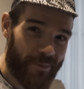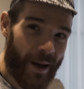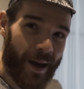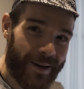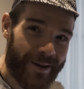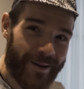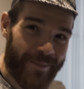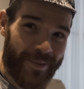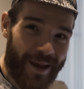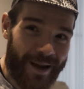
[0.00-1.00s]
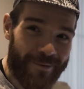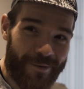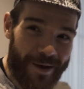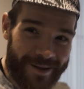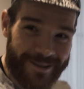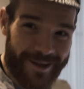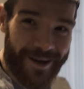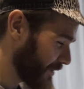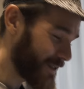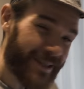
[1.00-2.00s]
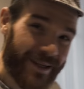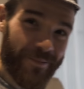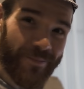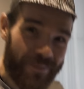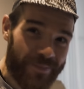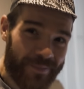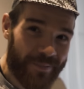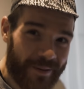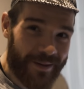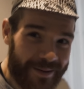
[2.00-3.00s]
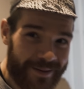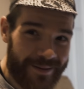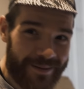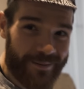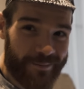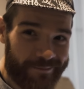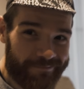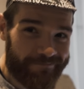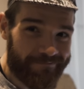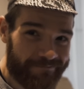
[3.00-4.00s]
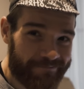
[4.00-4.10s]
back and fixed. Well, it's your fault for breaking it, mate. You shouldn't have ridden off the edge of a